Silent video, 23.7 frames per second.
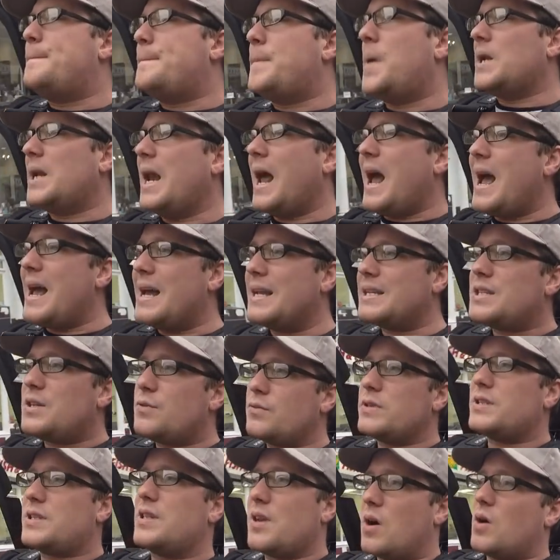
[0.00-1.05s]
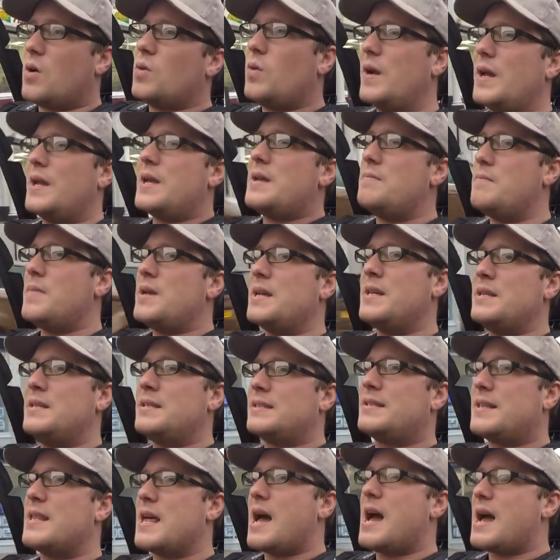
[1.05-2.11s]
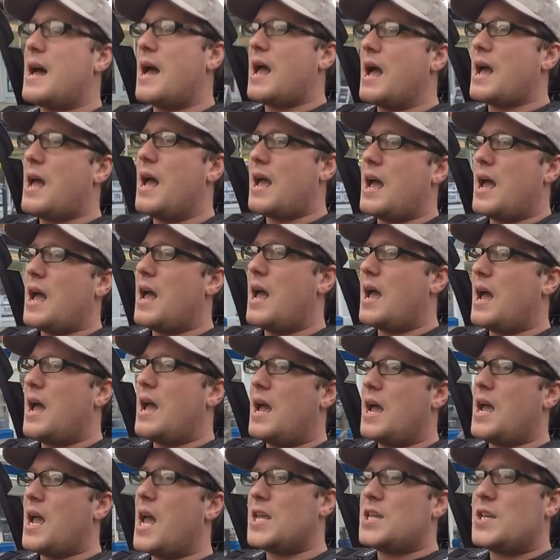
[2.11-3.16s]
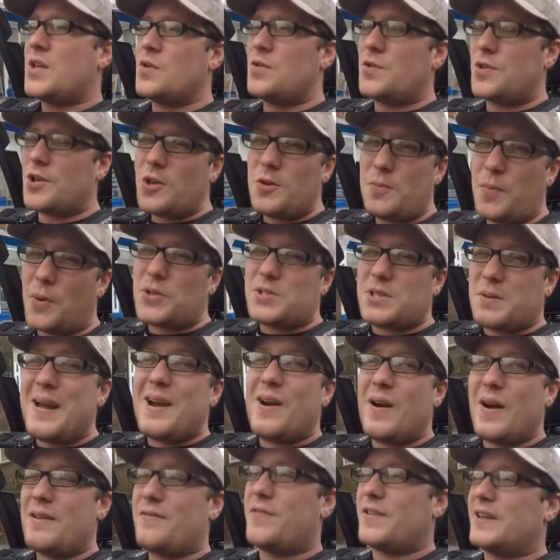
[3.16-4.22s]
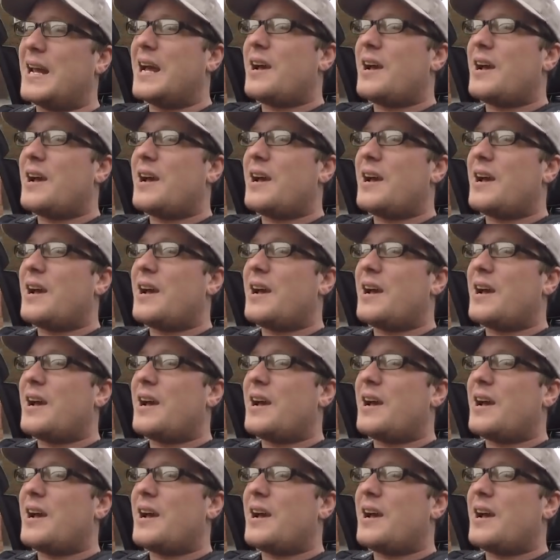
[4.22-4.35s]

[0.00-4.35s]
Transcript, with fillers: But as a result, it means that you do bottom out every